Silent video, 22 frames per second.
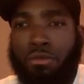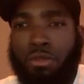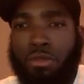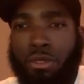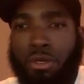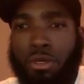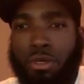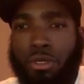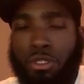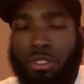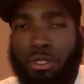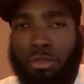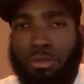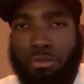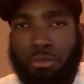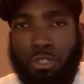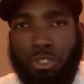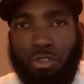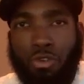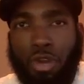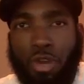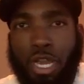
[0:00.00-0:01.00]
to to
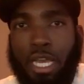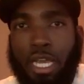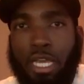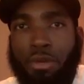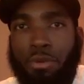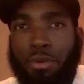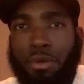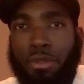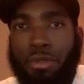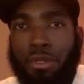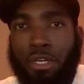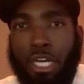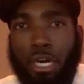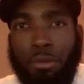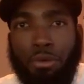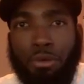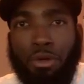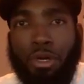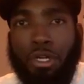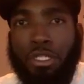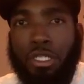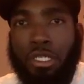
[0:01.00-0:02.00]
trade with a
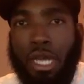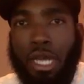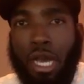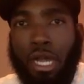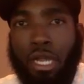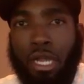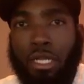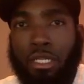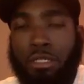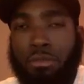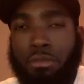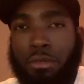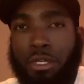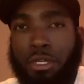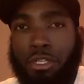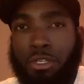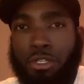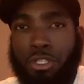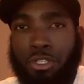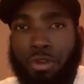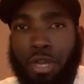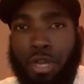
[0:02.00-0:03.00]
couple hundred dollars,
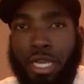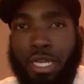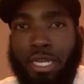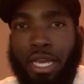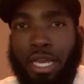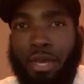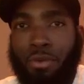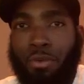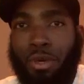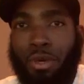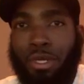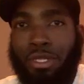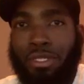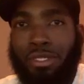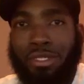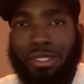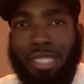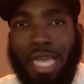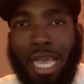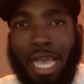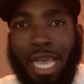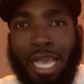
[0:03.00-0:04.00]
but you're trading at one
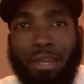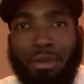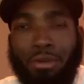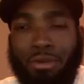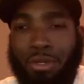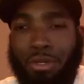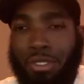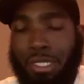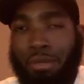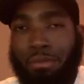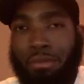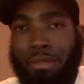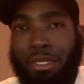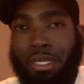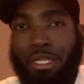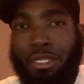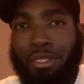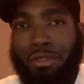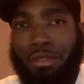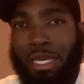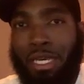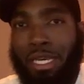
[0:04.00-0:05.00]
standard or something,
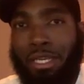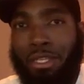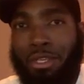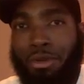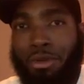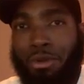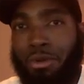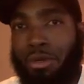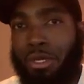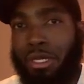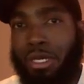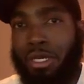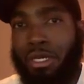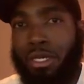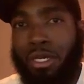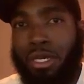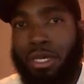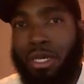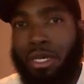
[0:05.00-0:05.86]
and thinking you're gonna,